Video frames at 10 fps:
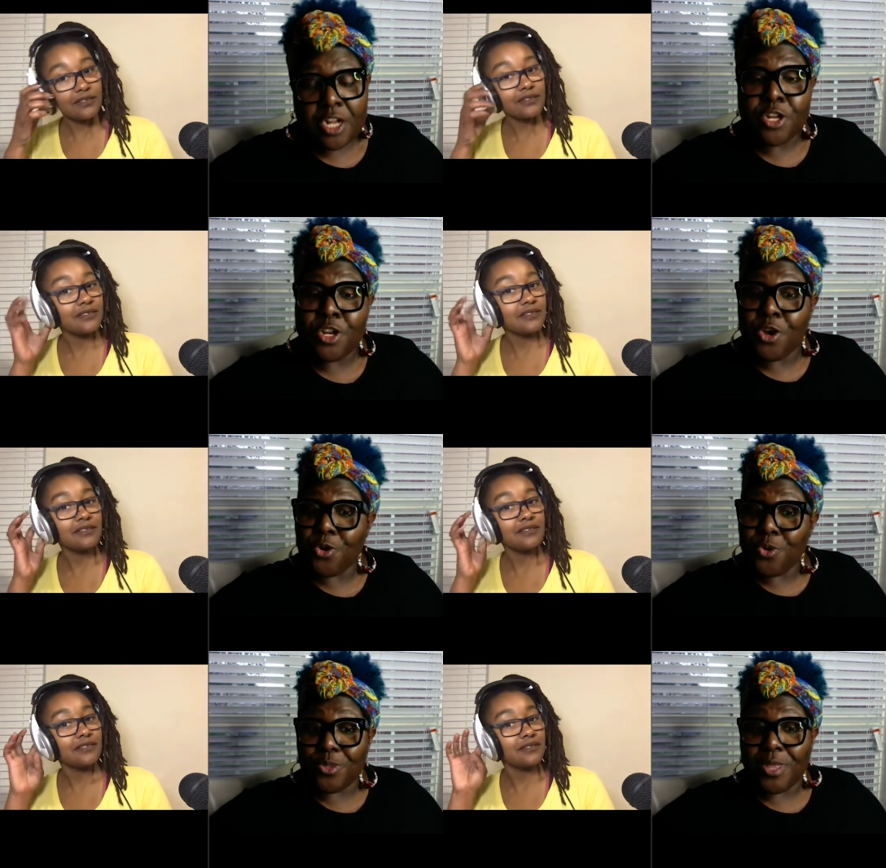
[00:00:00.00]

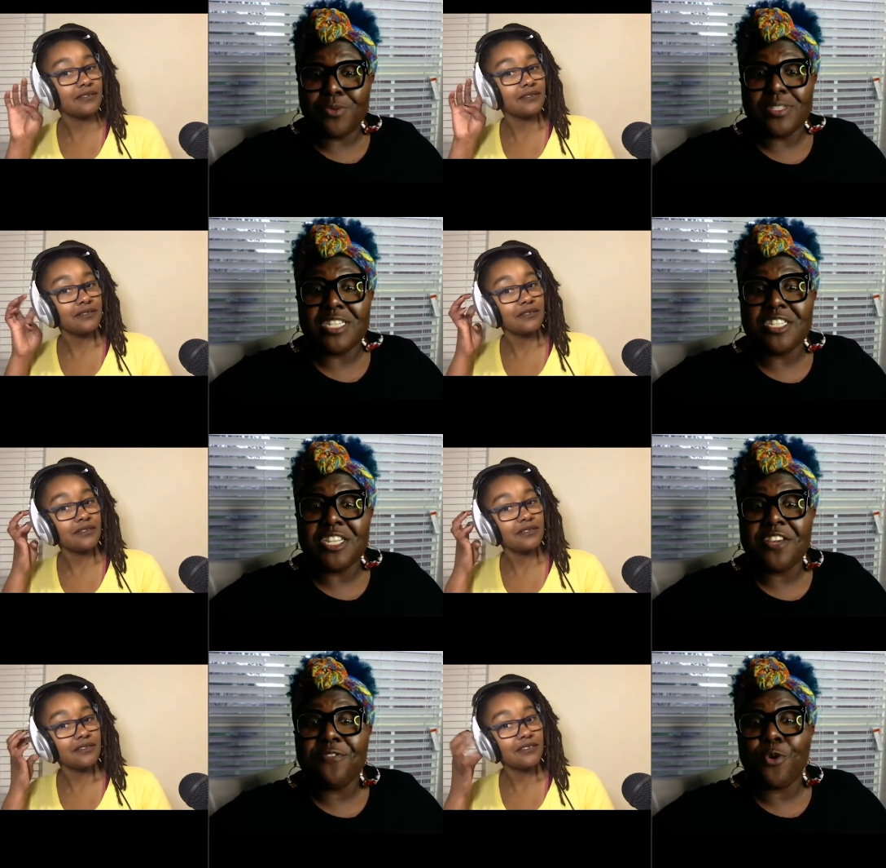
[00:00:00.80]
Speaker 1: No, that was the
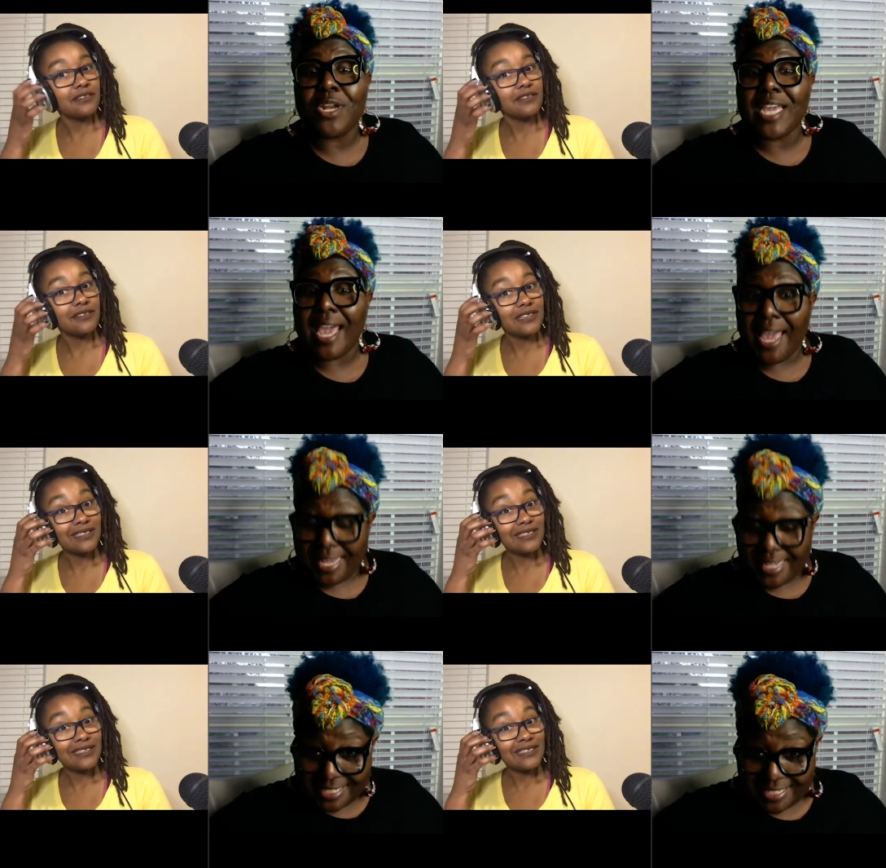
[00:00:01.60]

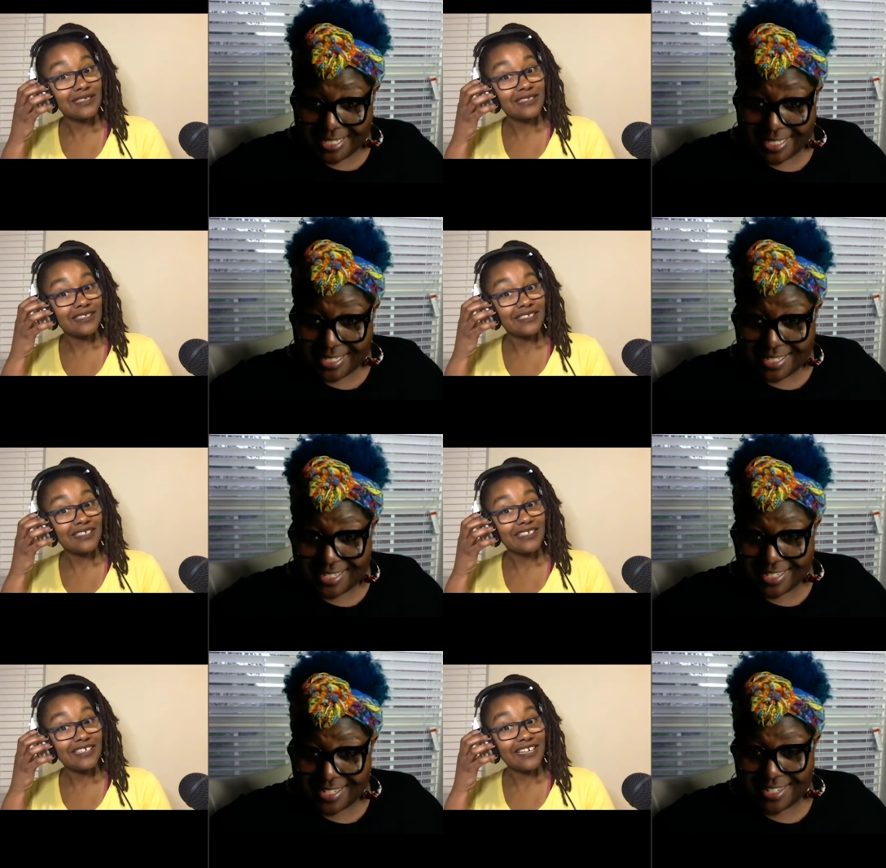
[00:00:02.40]
D40X.
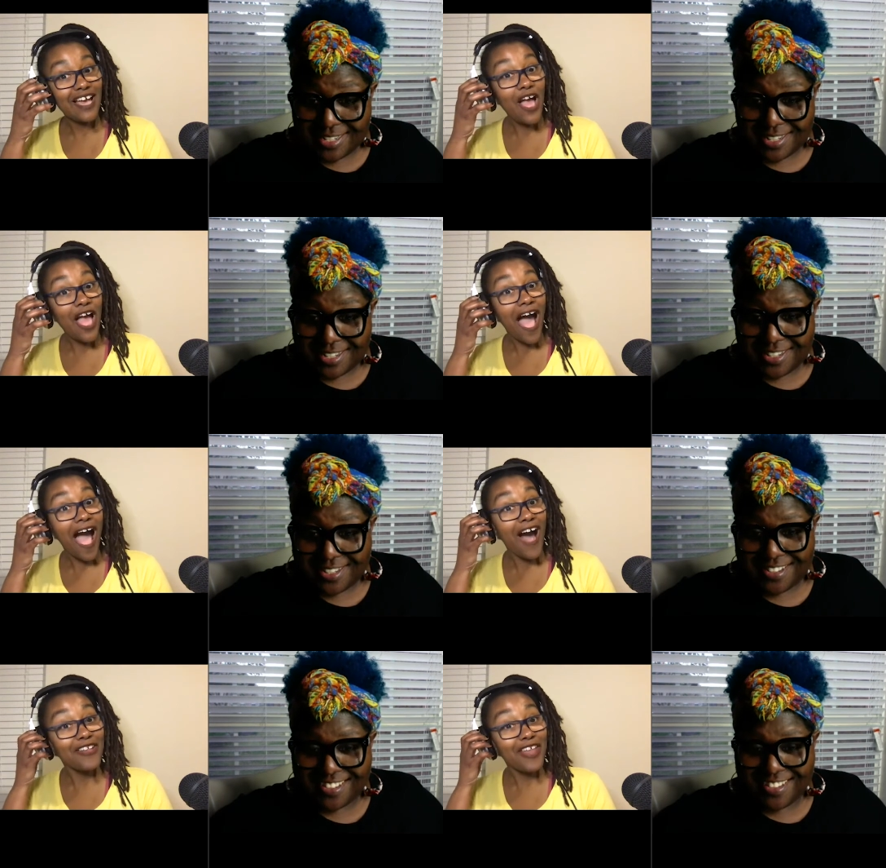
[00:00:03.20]

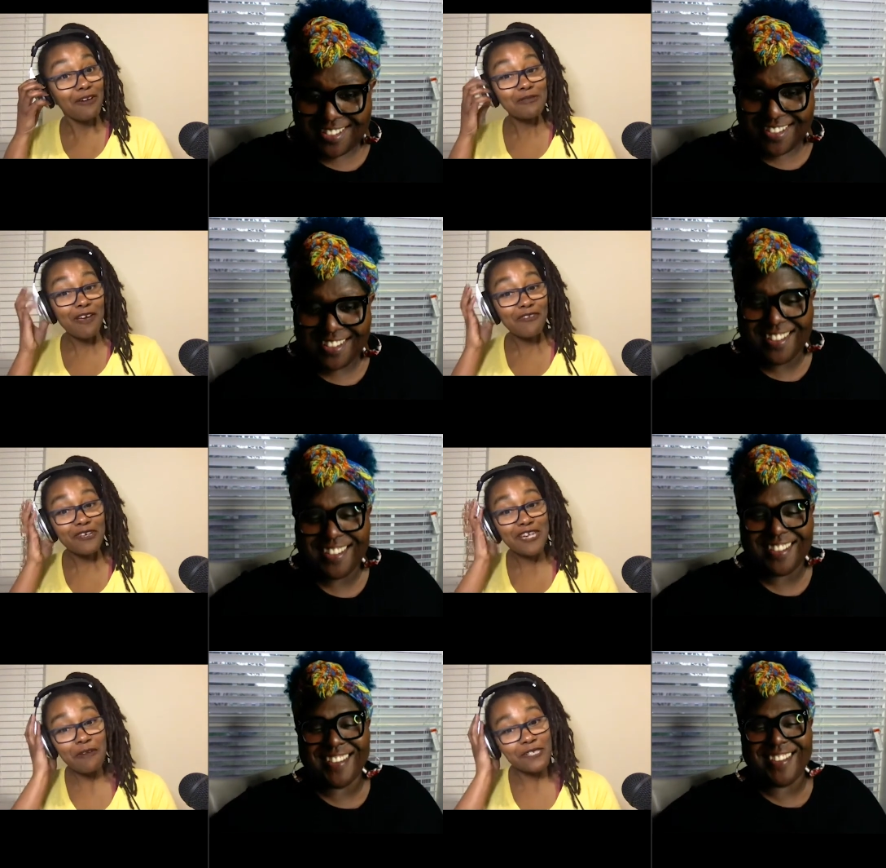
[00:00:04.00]
Speaker 2: Oh, that was my
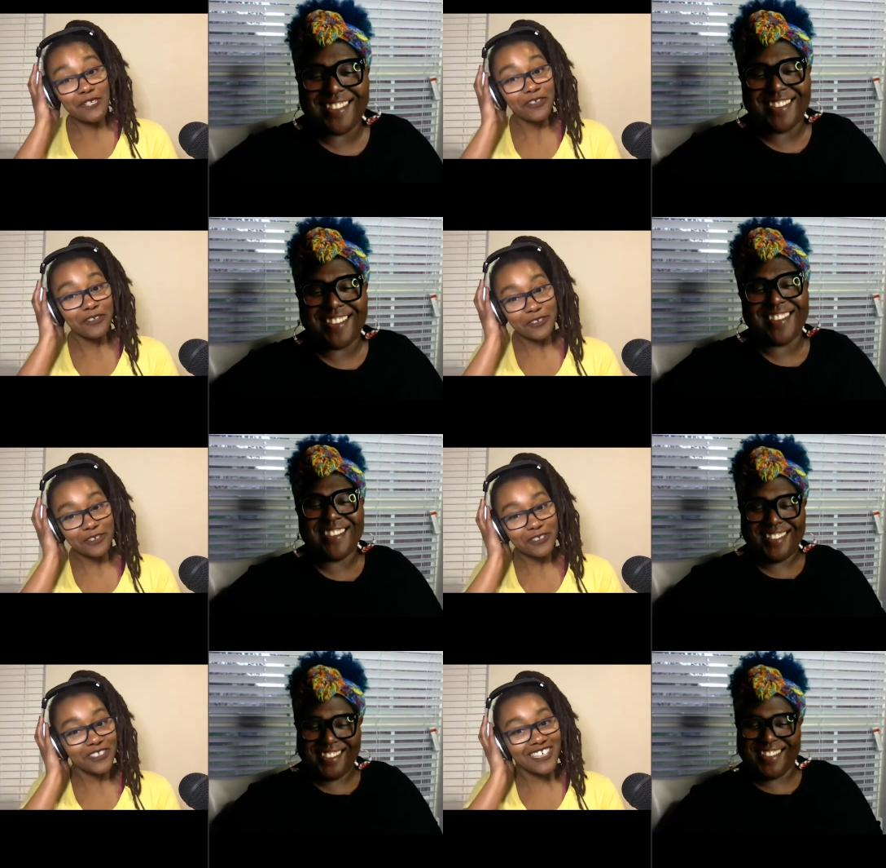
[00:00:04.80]
first camera
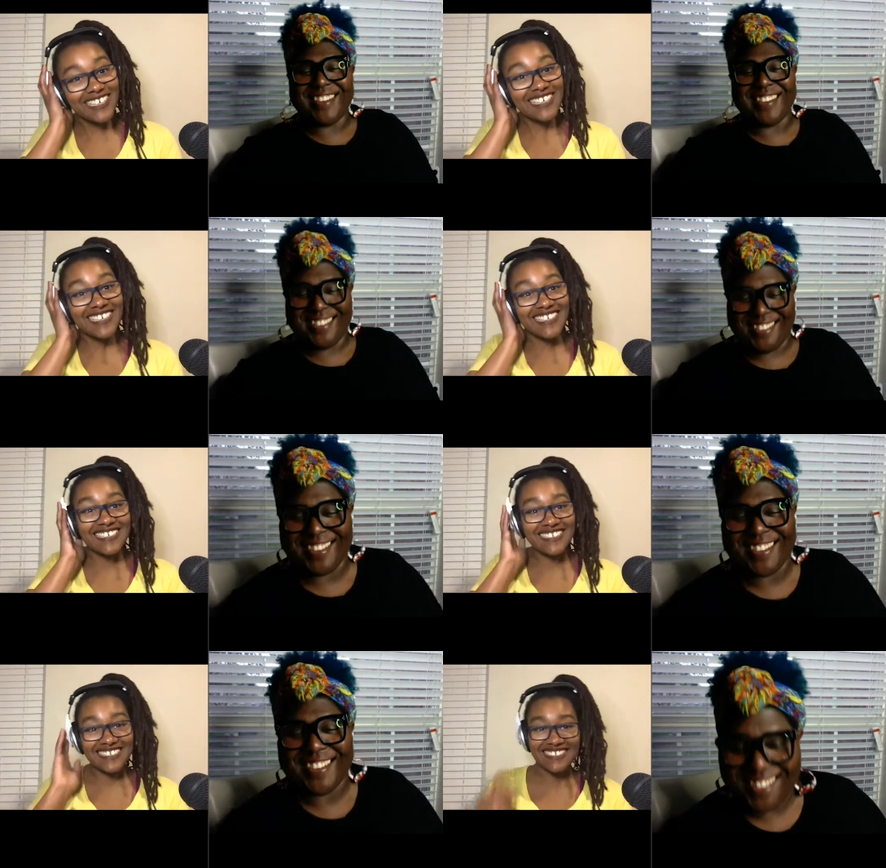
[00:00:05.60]

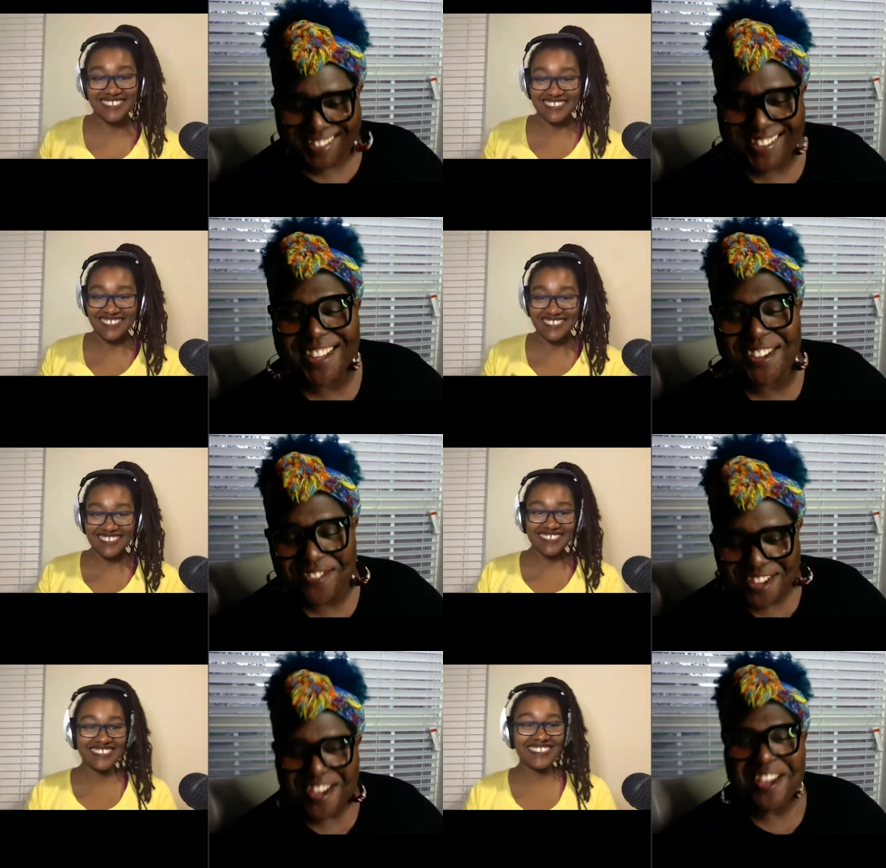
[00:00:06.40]
too.
Speaker 1: Yep,
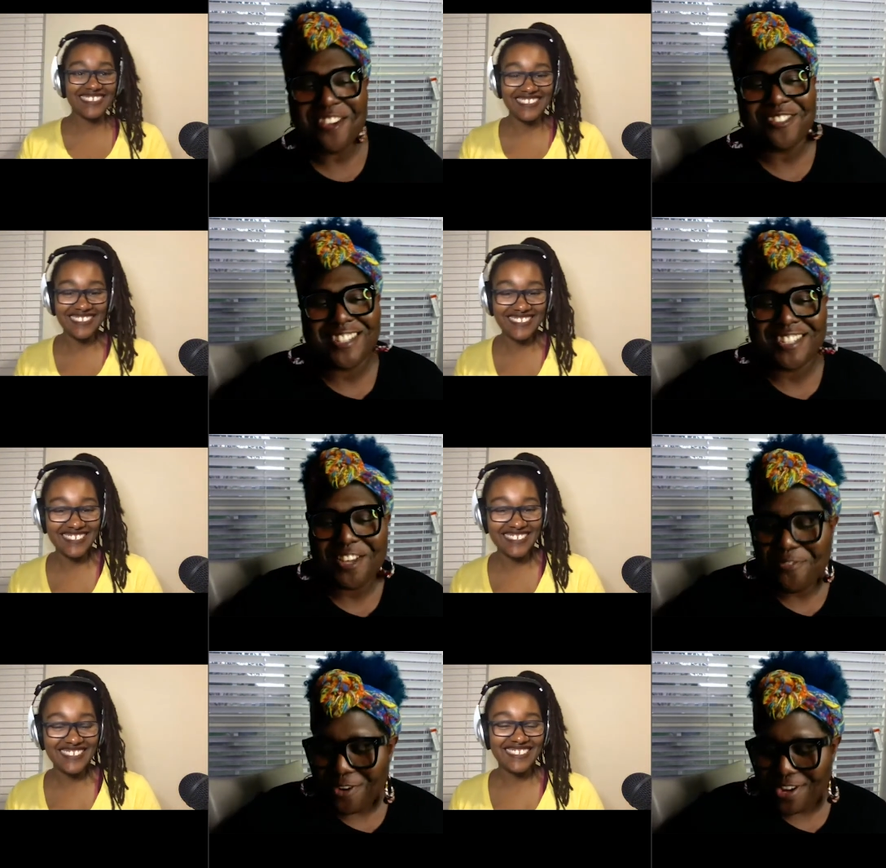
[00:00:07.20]
it was the
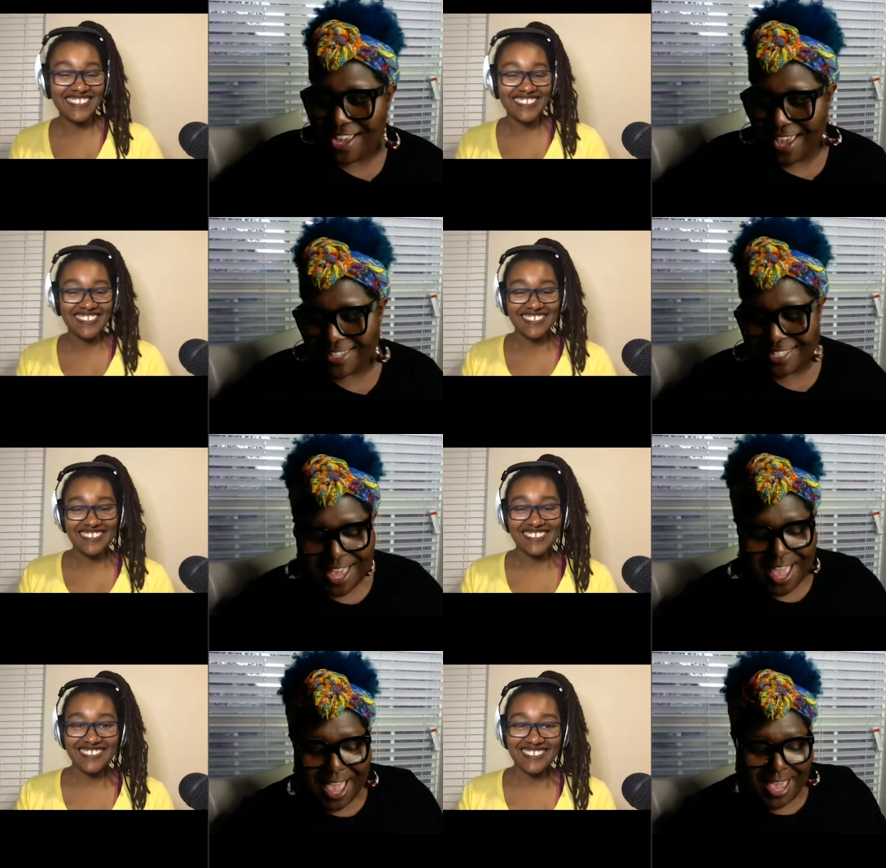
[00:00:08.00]
D40X,
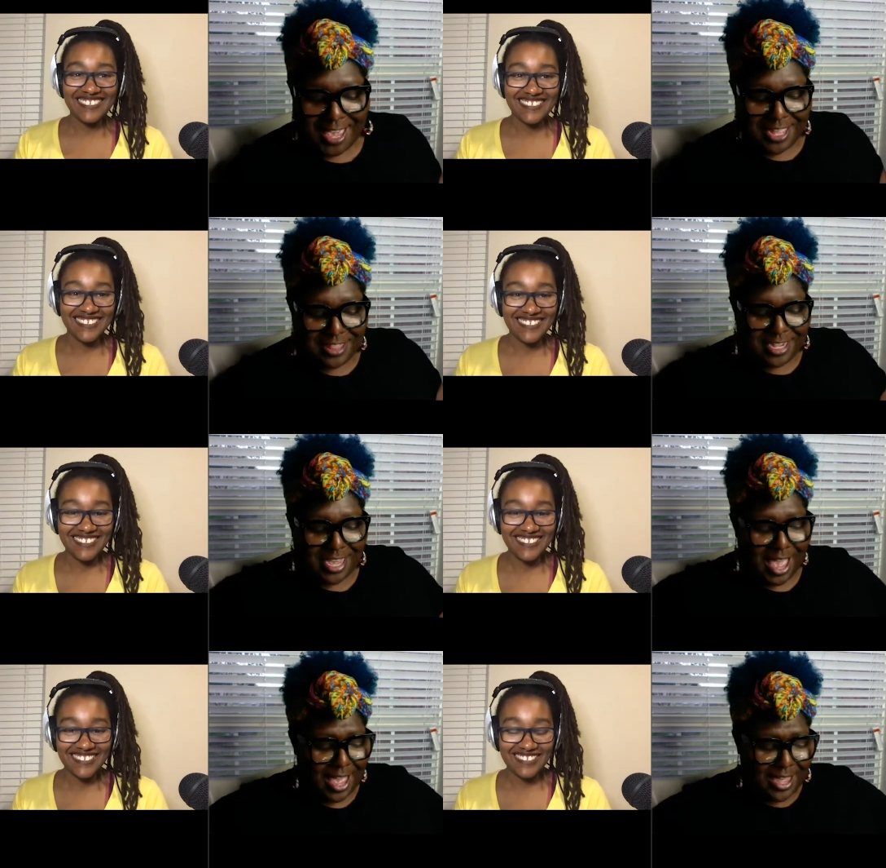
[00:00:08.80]
and the
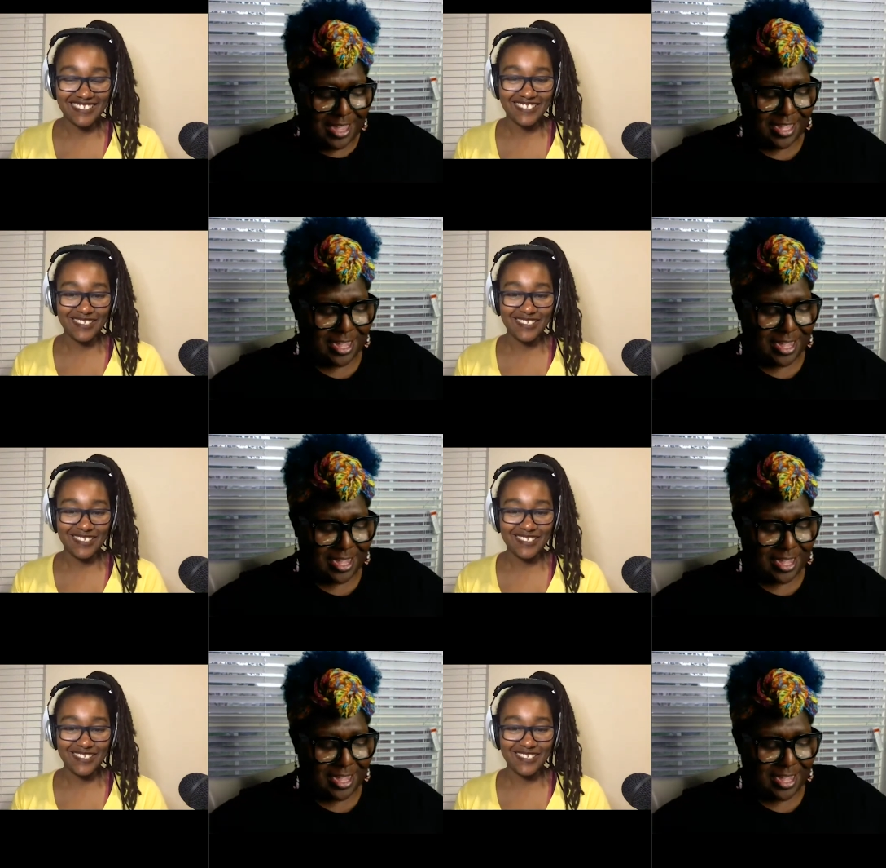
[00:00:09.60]
guy